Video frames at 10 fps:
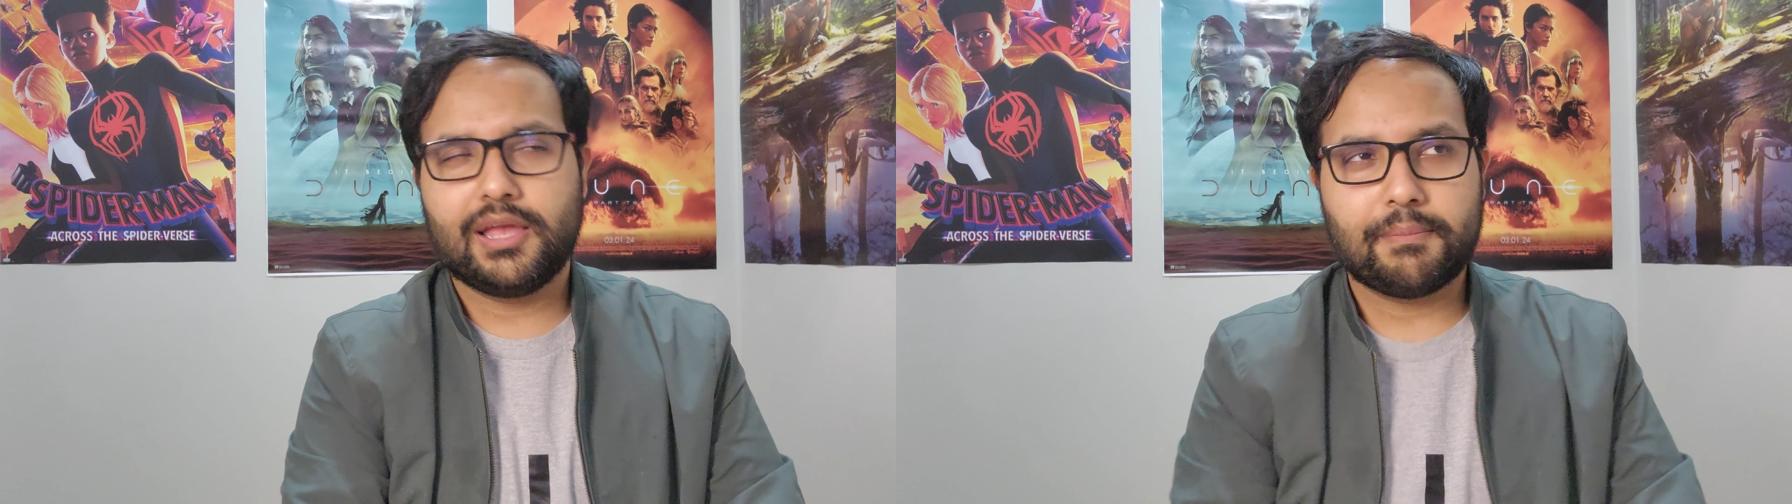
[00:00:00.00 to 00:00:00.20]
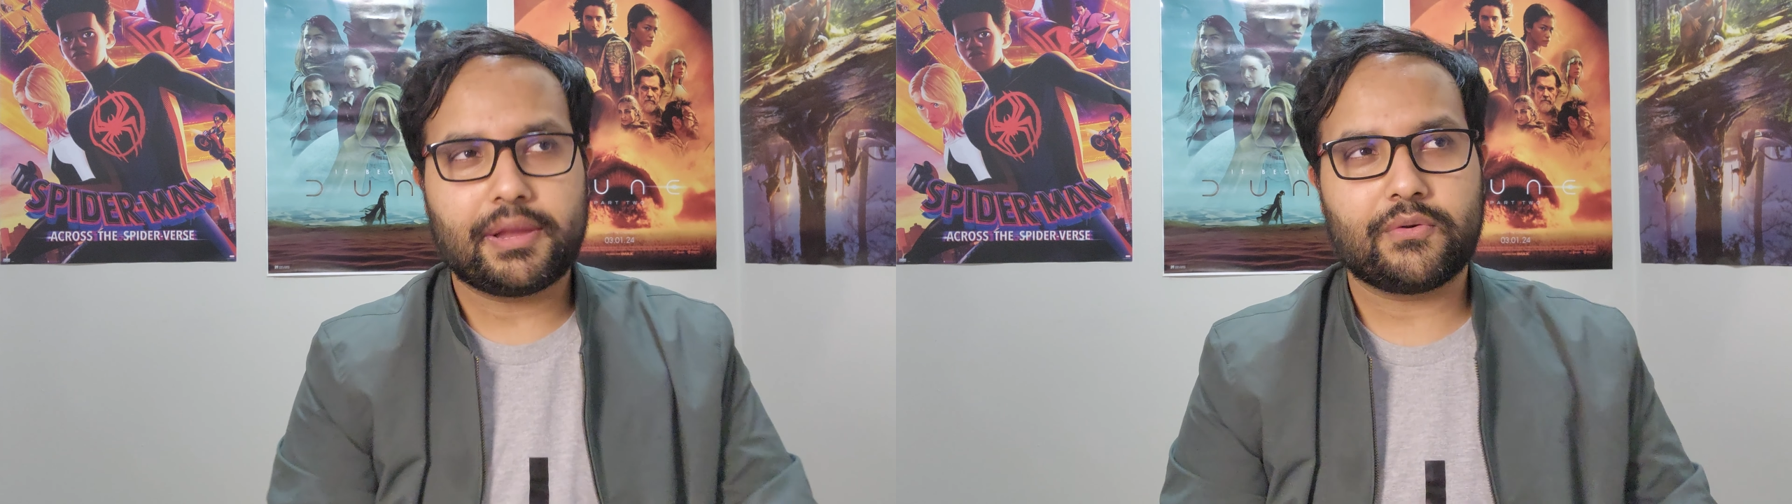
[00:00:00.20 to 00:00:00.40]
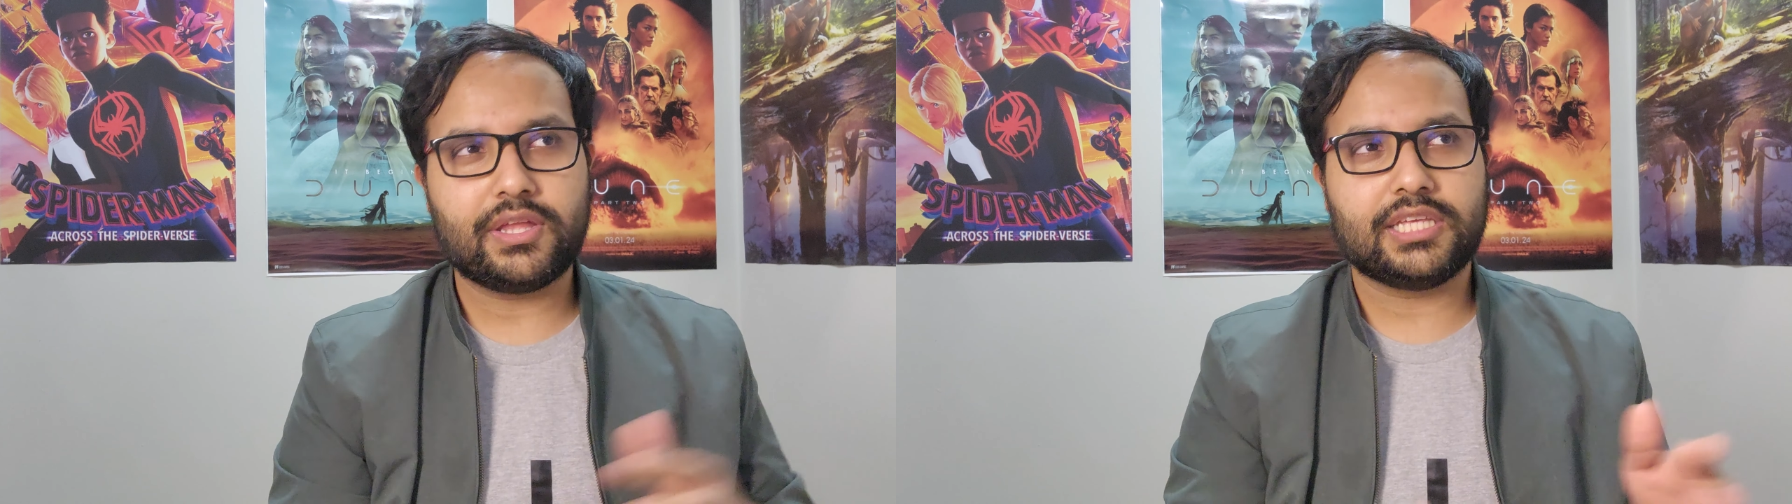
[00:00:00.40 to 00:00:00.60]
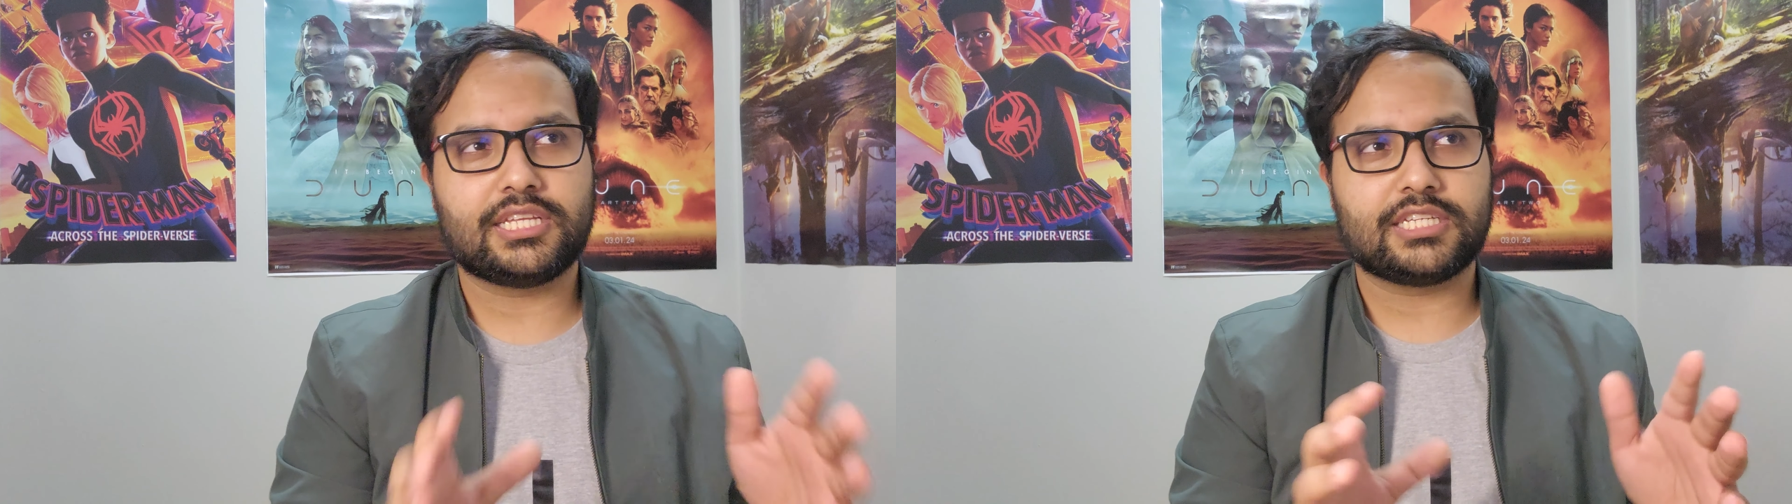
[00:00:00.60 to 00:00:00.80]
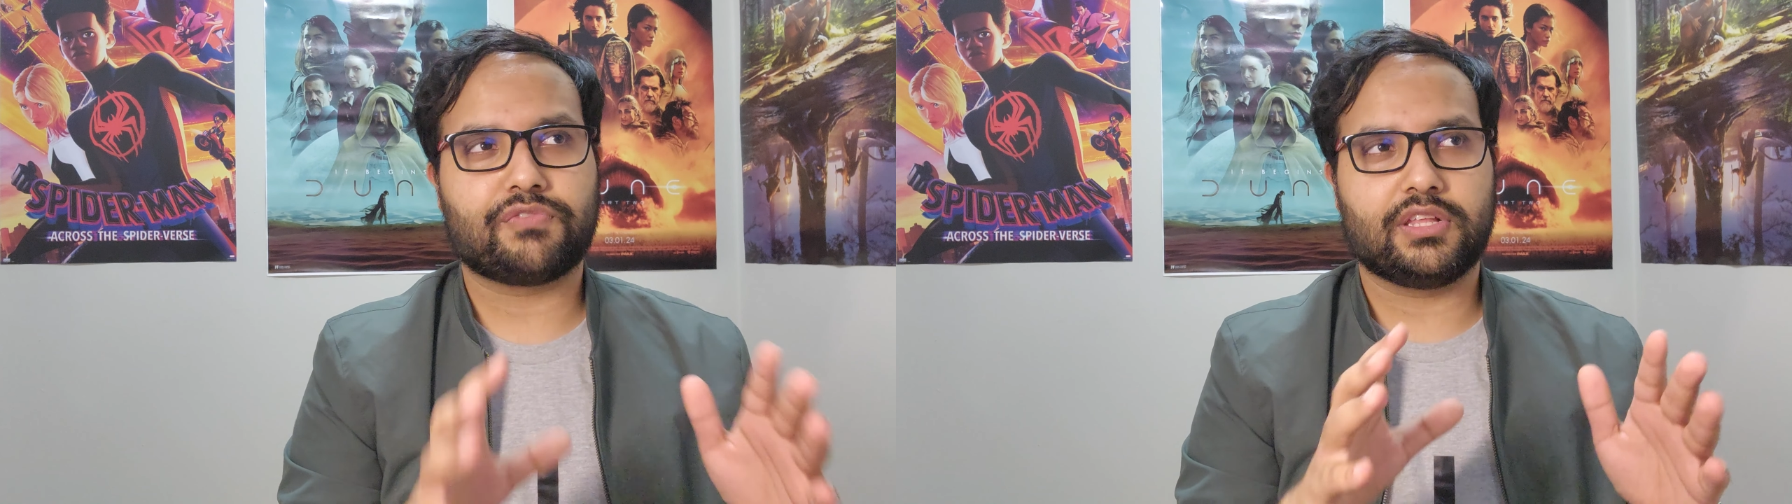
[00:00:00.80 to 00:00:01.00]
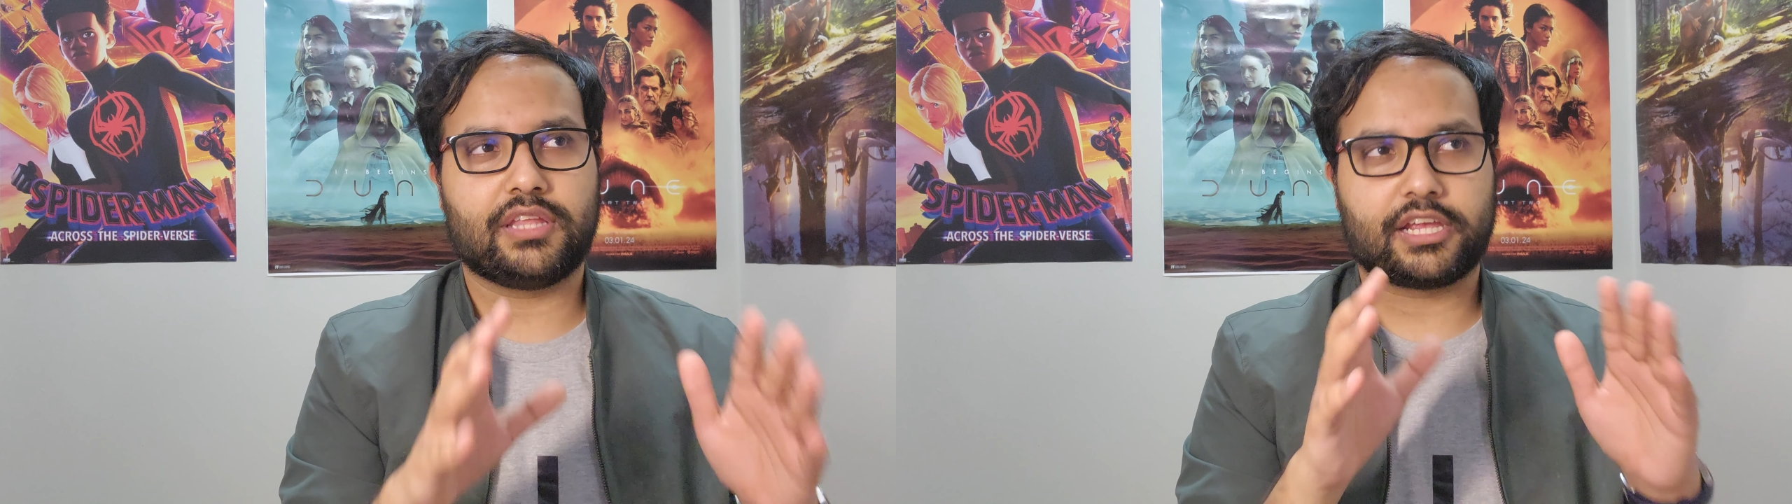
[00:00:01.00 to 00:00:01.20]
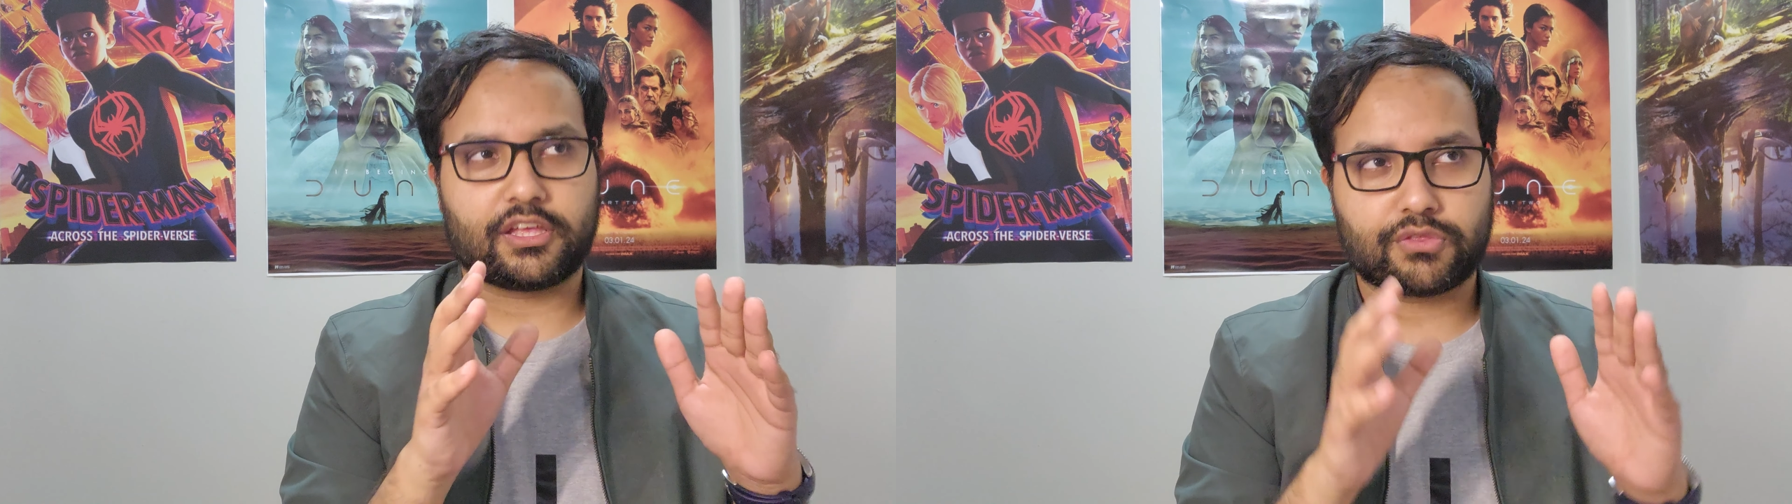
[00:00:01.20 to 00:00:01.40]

But it really does feel like a